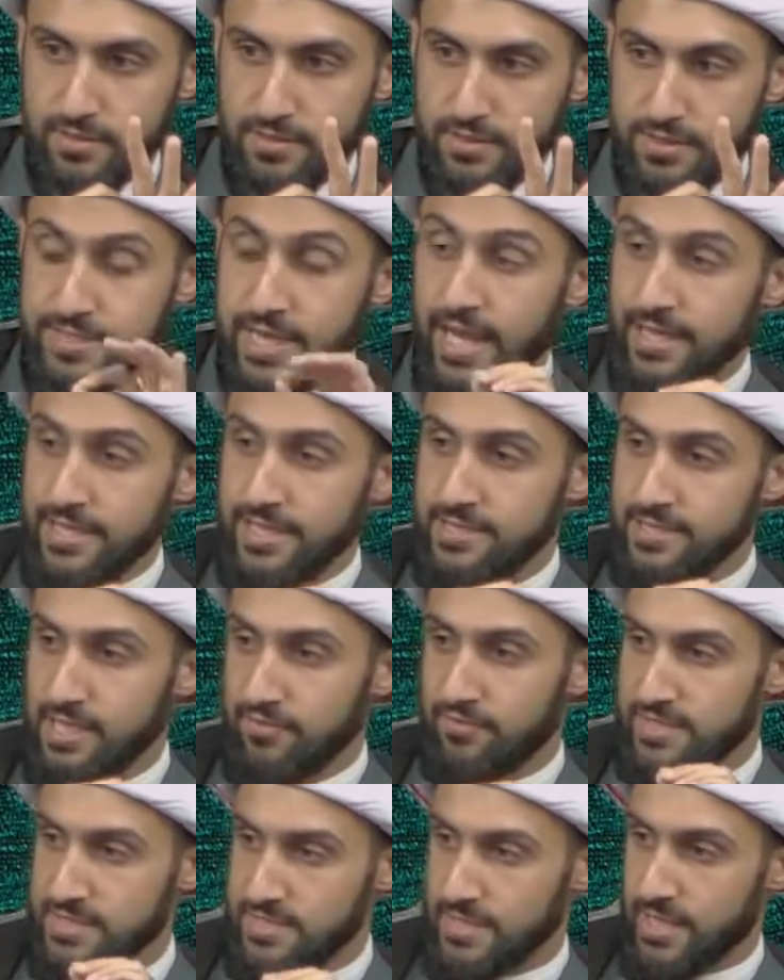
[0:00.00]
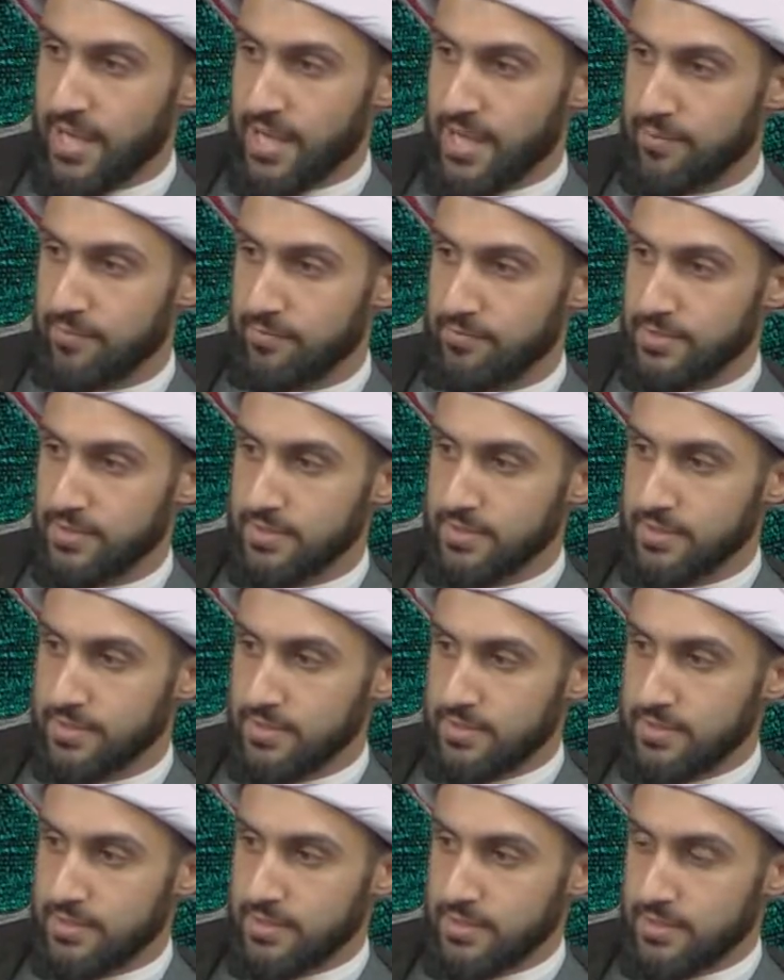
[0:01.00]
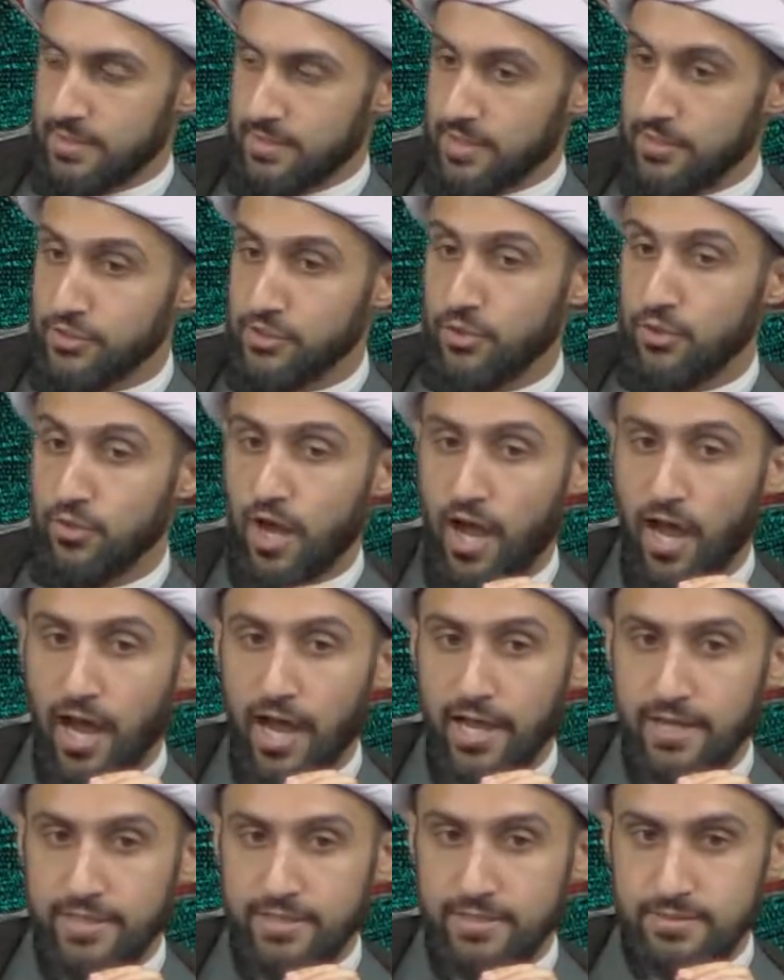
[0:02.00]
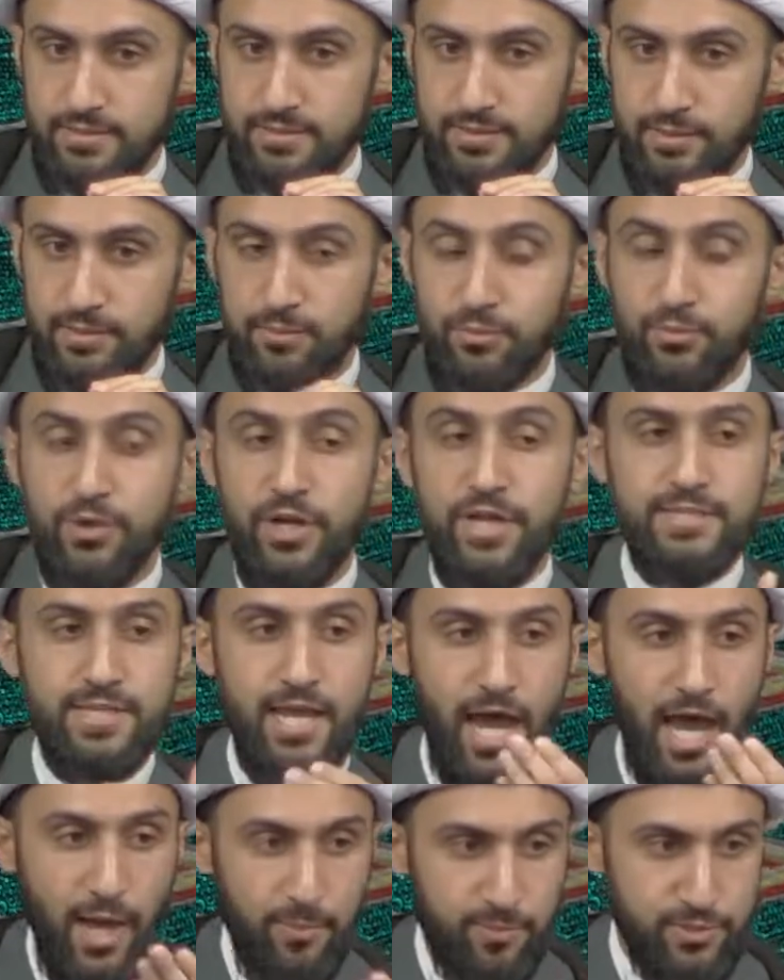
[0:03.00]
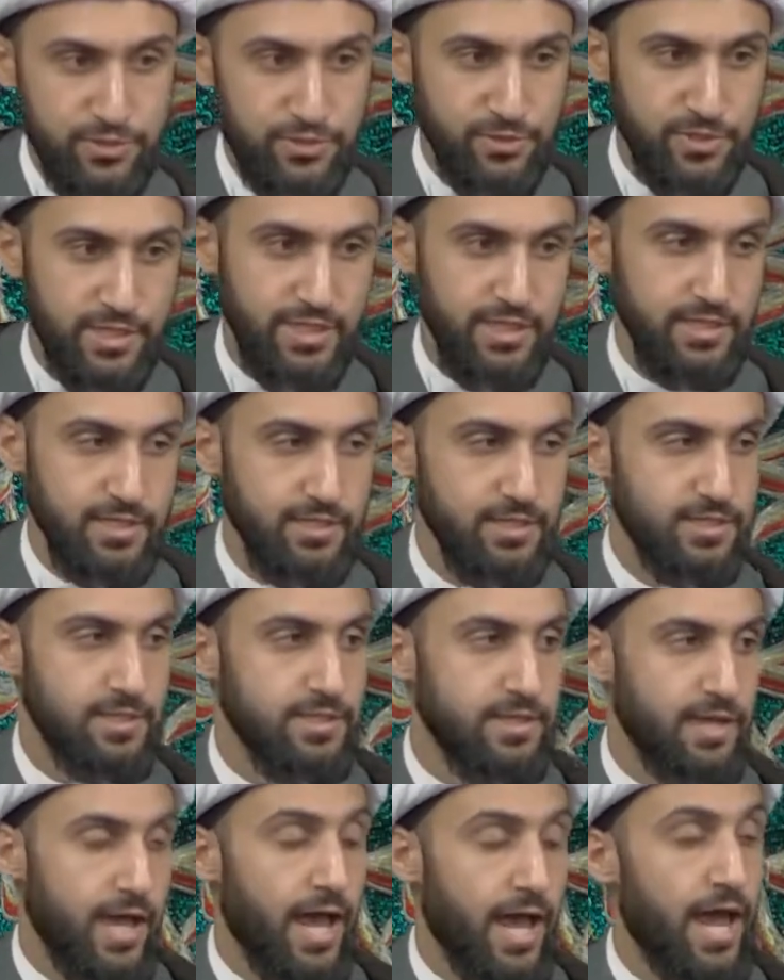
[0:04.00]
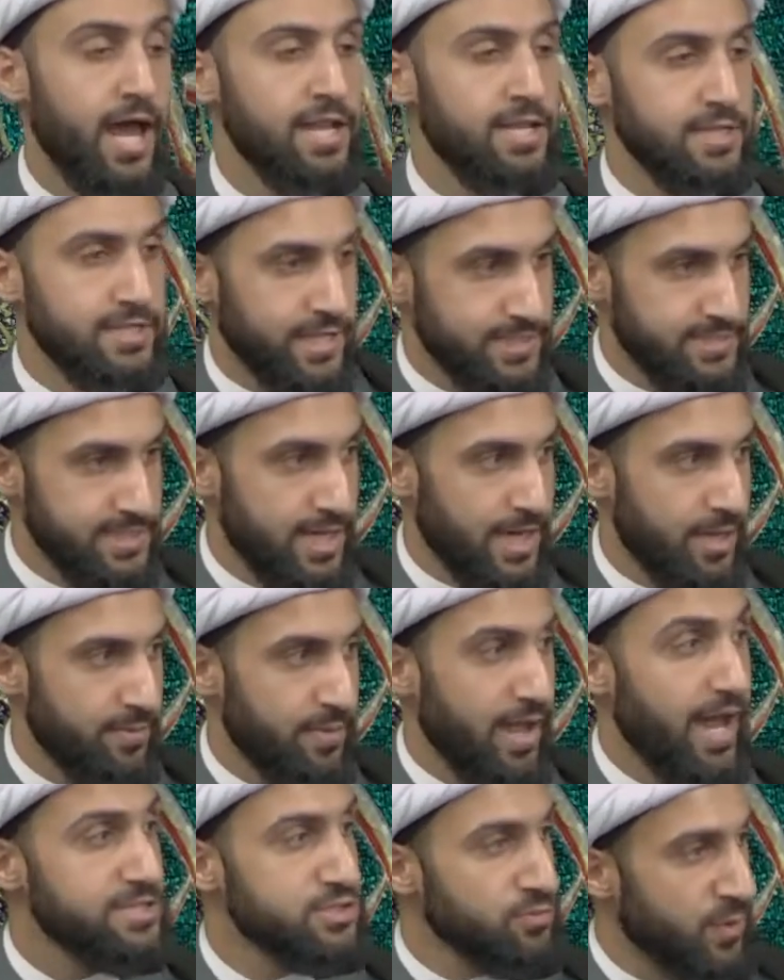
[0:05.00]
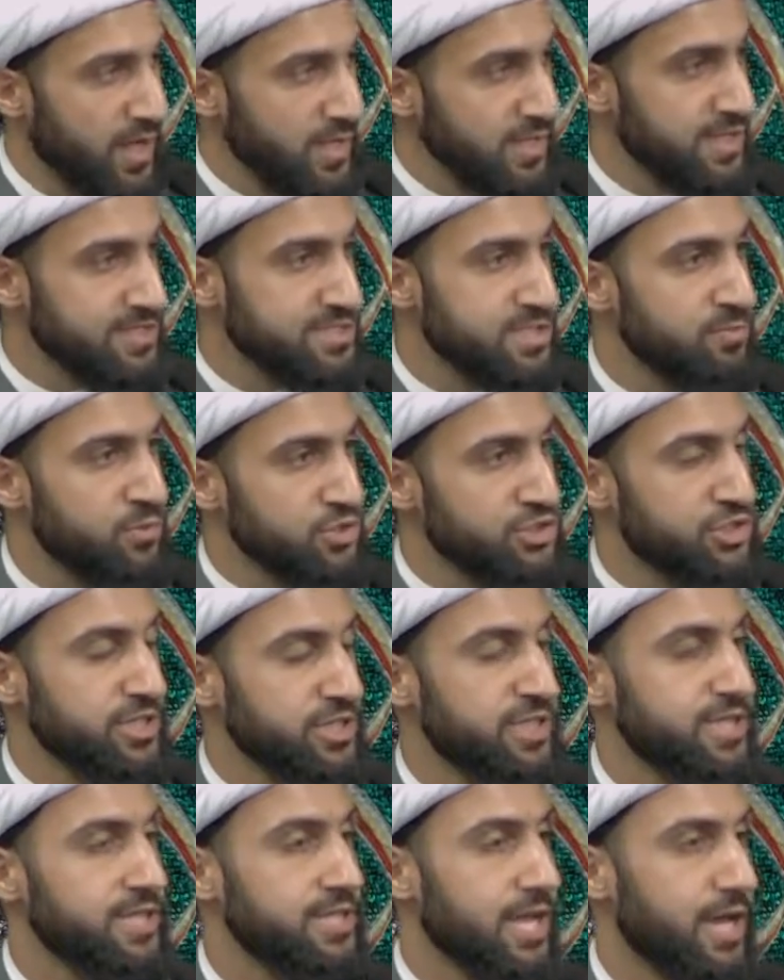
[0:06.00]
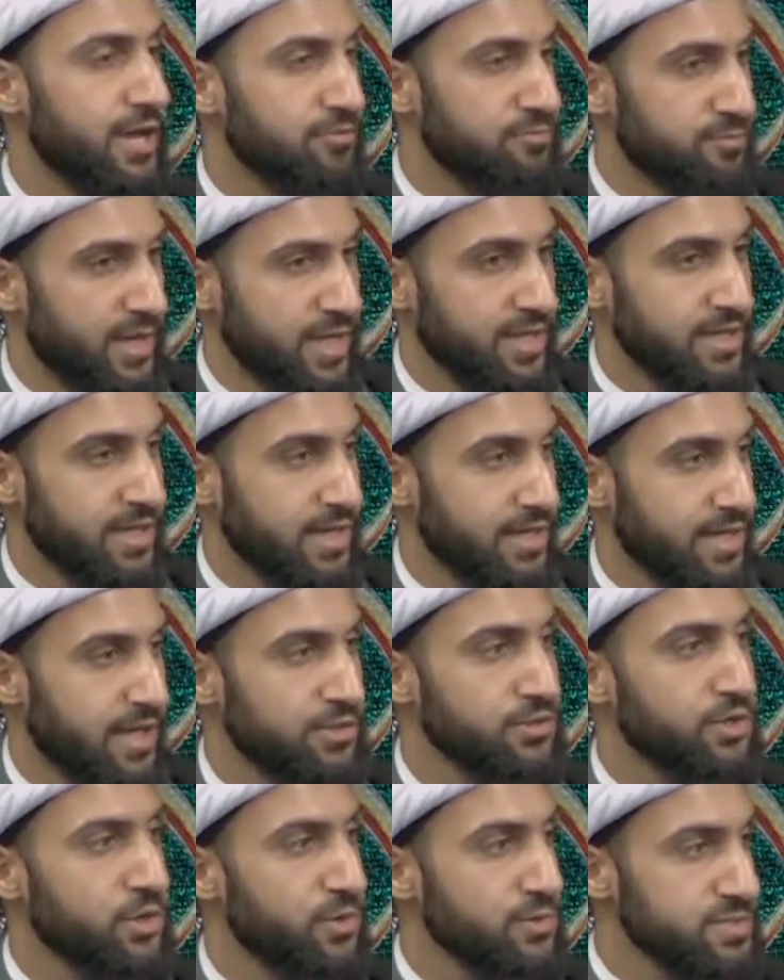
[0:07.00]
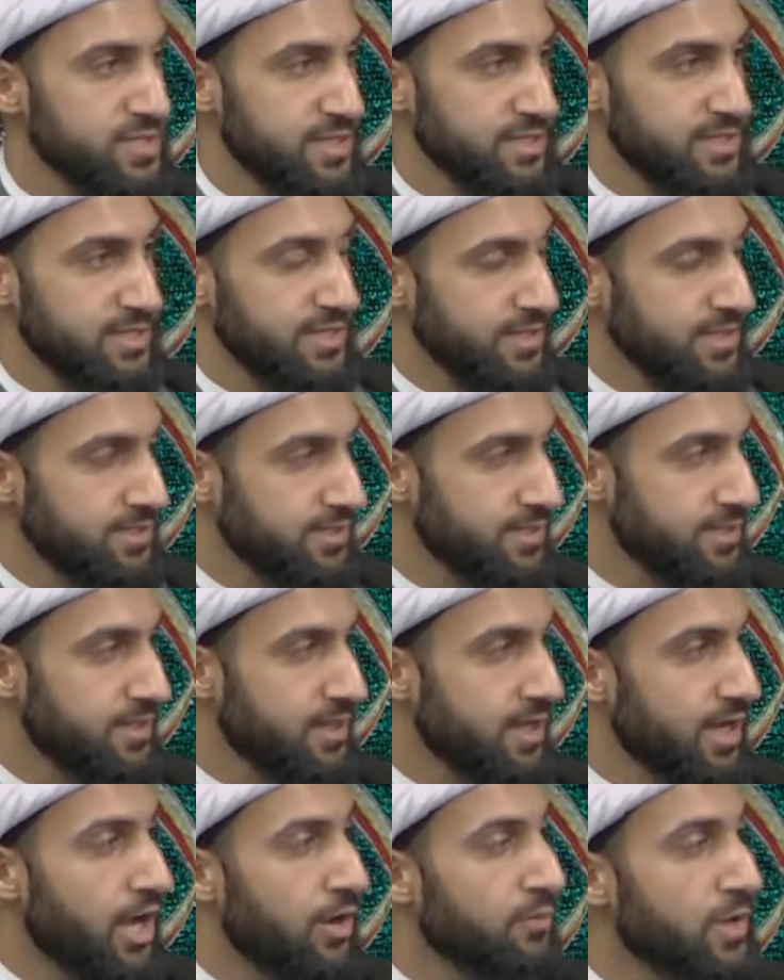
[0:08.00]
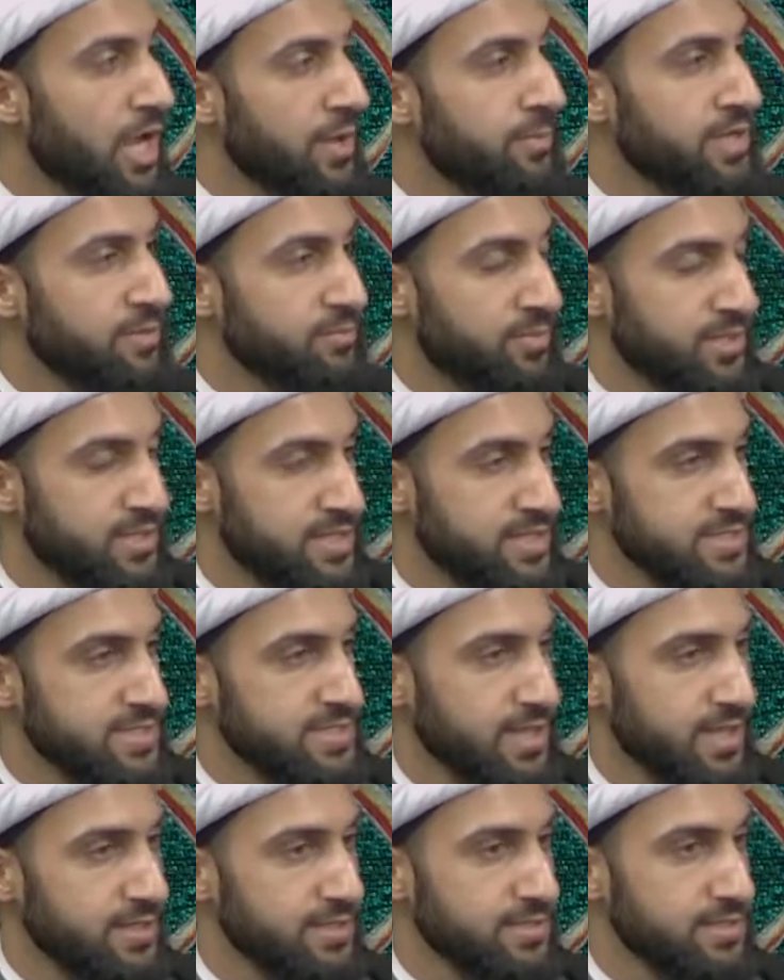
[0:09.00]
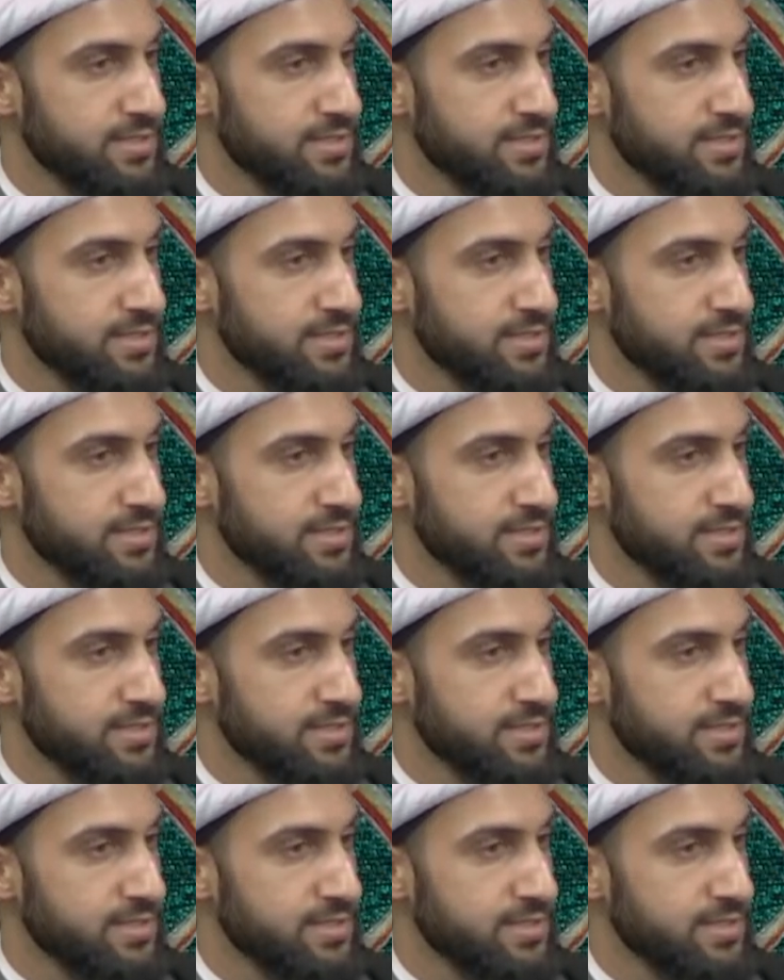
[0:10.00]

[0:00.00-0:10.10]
tenets of Islam that the Quran brings up to the Ahl Kitab, as well as the Mushrikeen of Mecca and those in the Arabian Peninsula,